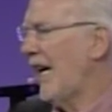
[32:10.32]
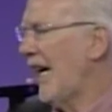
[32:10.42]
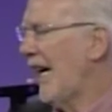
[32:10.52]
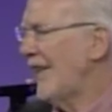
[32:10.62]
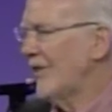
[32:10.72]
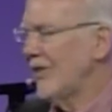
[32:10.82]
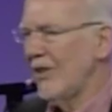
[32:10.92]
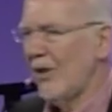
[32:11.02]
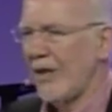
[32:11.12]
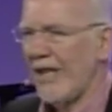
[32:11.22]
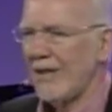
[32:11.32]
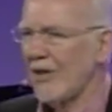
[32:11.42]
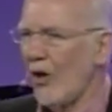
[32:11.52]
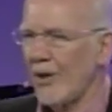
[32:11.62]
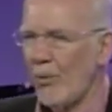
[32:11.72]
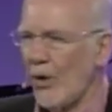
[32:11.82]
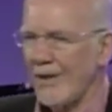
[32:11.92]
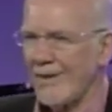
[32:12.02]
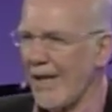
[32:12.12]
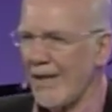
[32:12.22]
I don't know that God
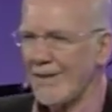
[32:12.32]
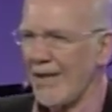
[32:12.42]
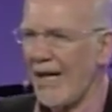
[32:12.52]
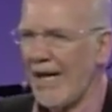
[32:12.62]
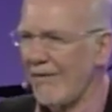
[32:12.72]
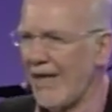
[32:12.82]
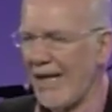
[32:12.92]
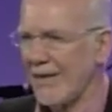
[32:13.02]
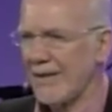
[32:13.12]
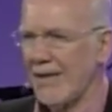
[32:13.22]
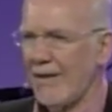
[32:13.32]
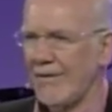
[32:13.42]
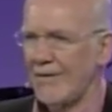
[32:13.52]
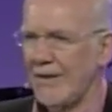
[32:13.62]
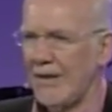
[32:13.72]
wants us to have that stuff.